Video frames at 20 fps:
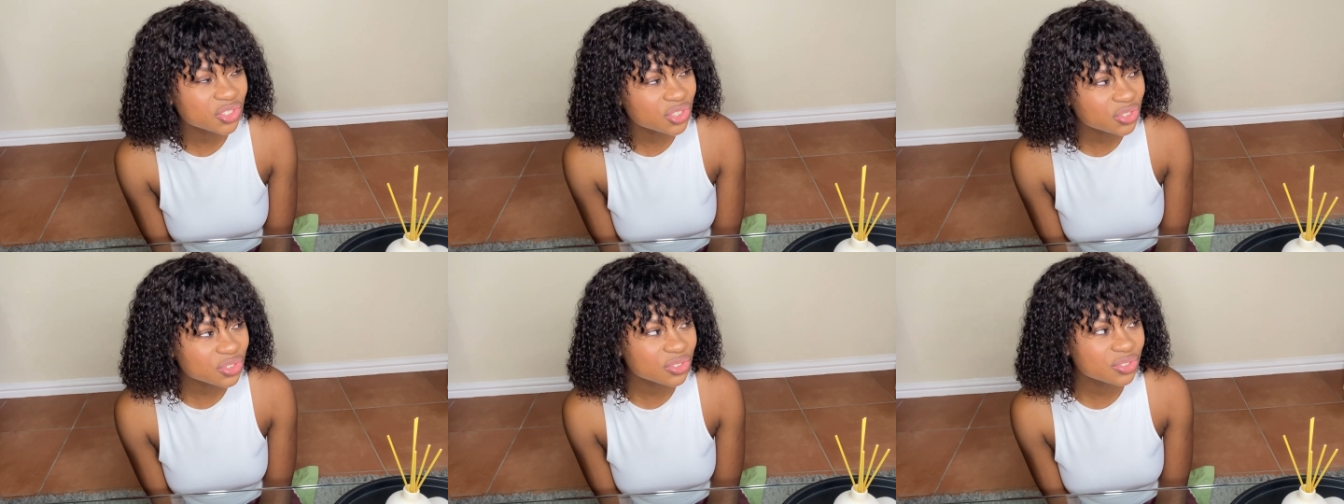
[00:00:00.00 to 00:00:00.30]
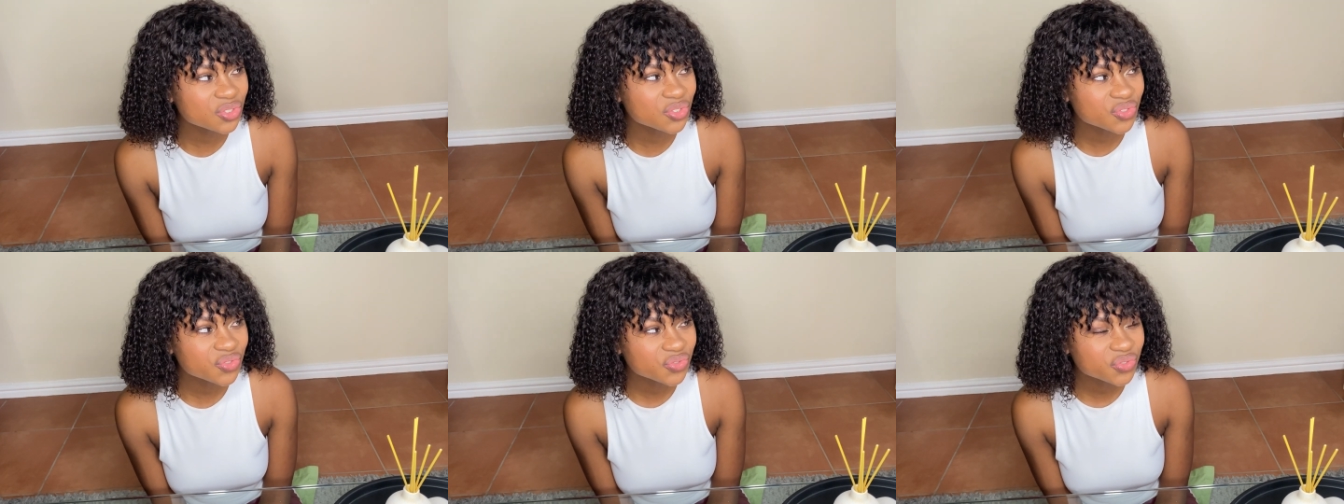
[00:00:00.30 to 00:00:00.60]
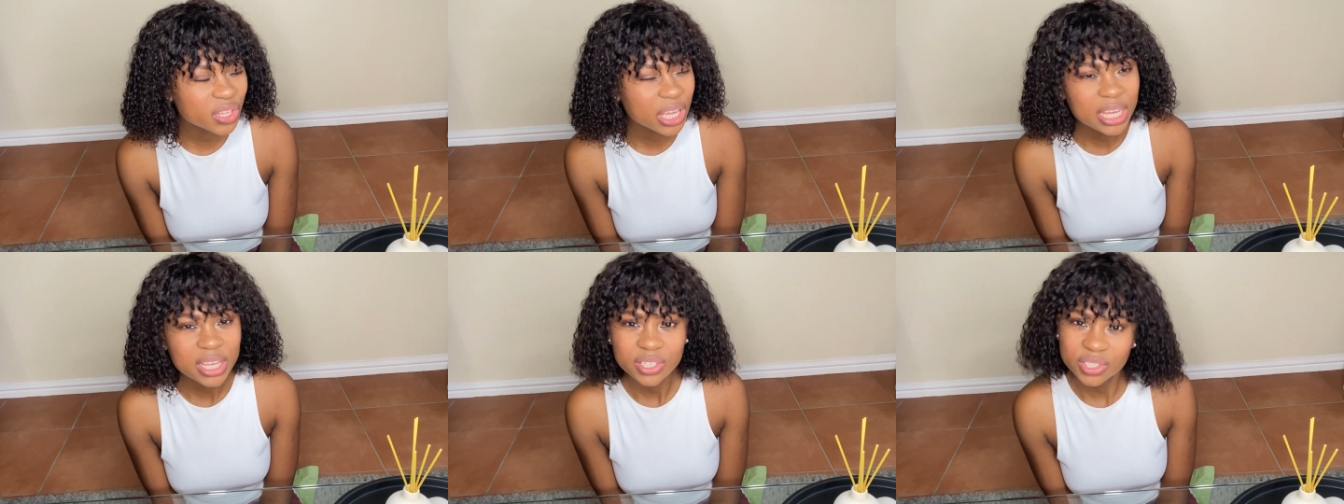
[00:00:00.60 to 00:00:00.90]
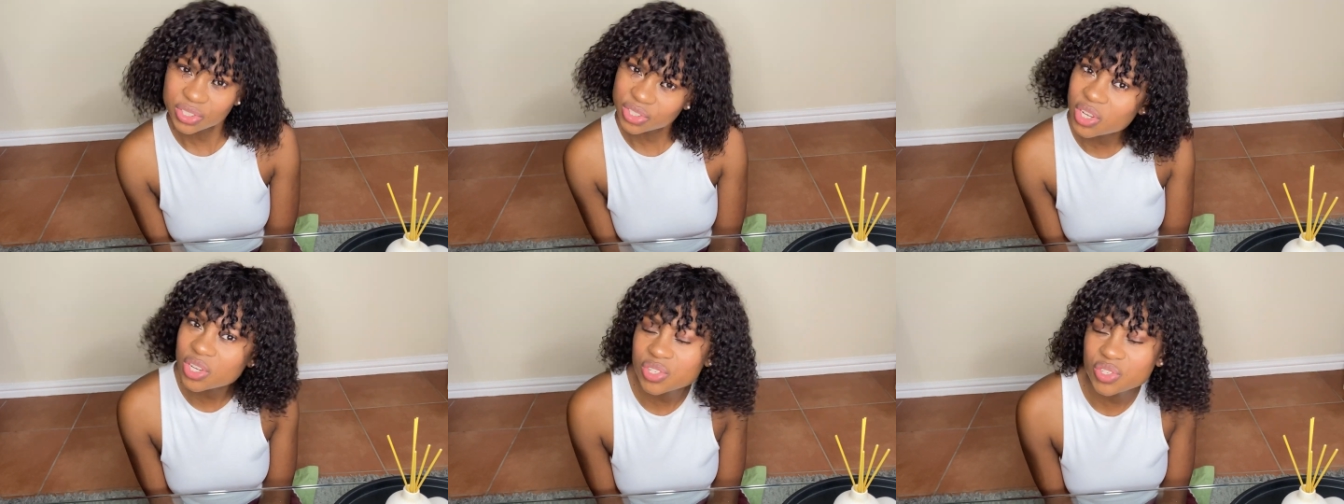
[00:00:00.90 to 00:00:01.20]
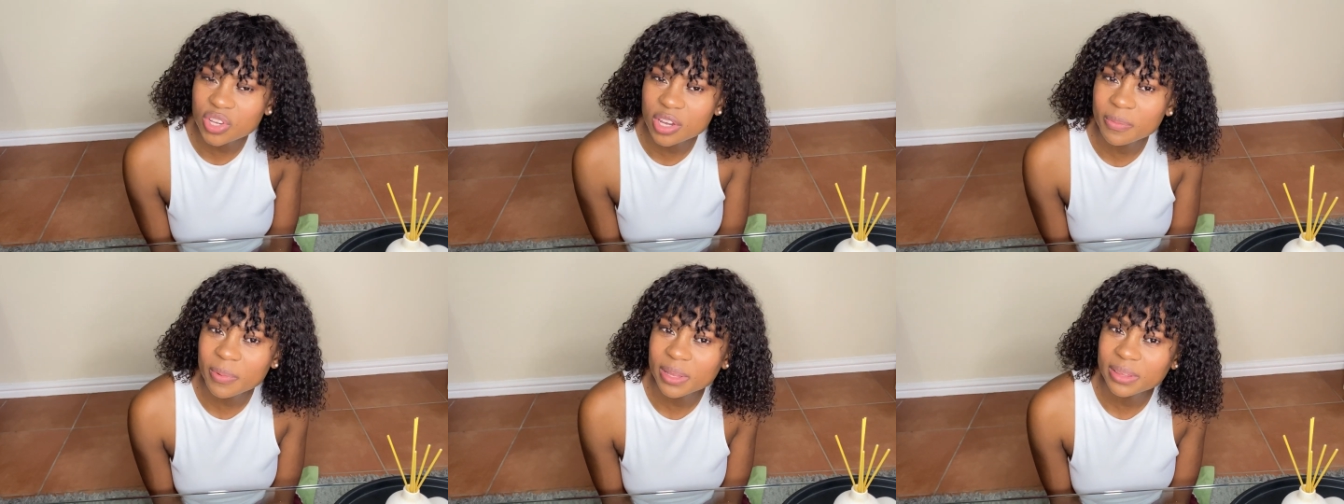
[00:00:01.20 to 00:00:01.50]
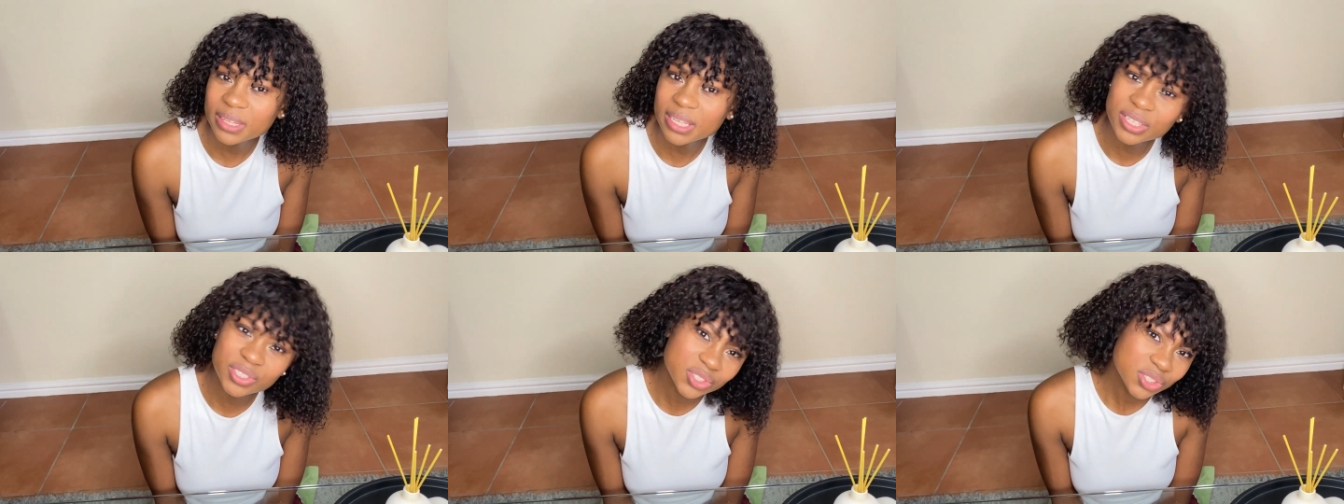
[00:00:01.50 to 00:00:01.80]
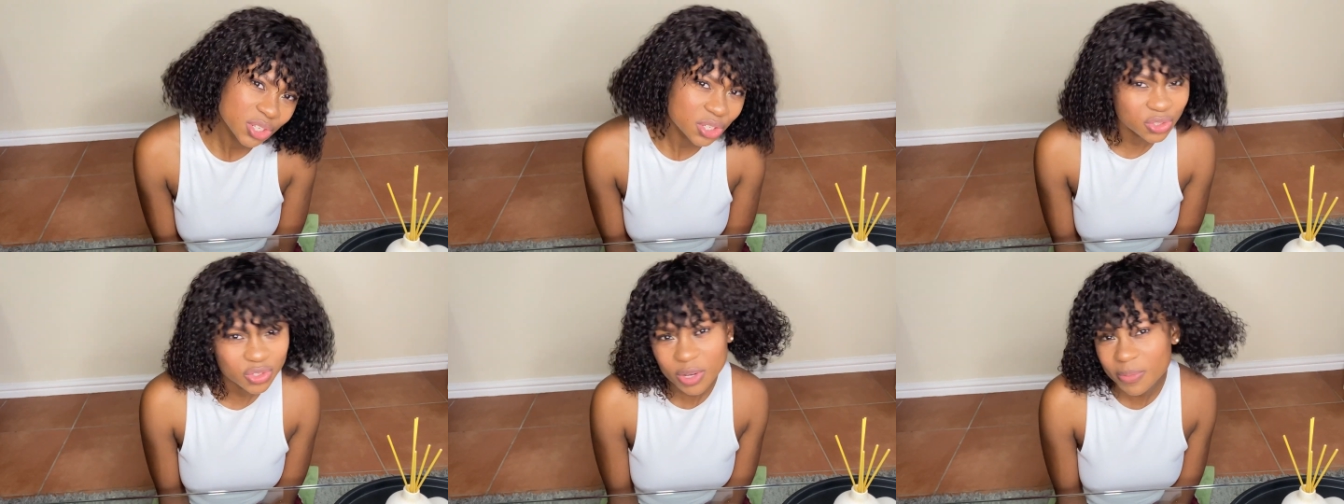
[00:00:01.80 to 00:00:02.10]
She talks to you about things. She
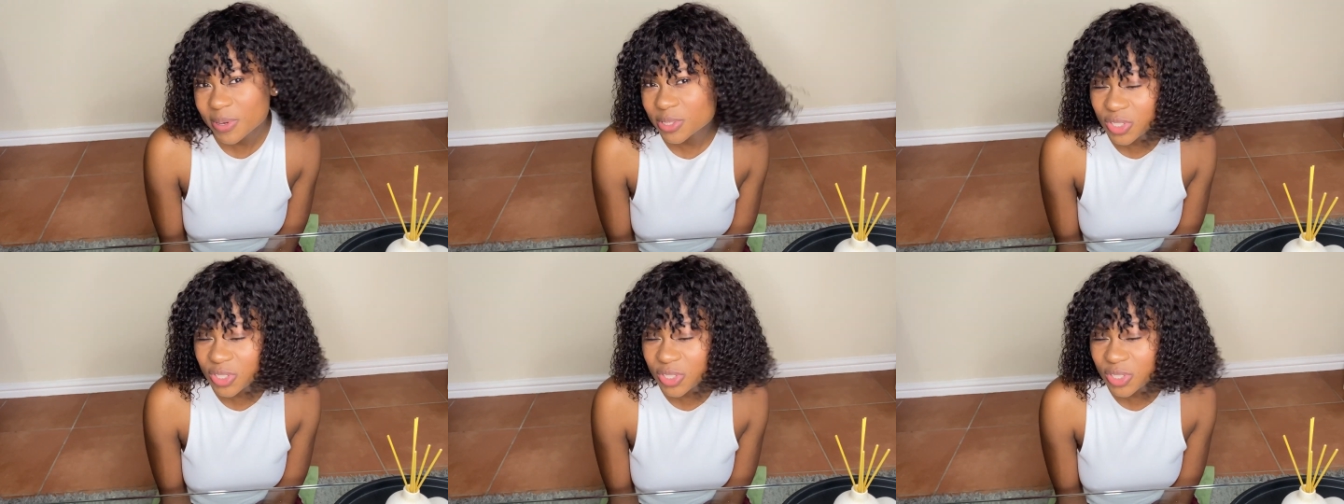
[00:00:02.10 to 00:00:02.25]
talks to you about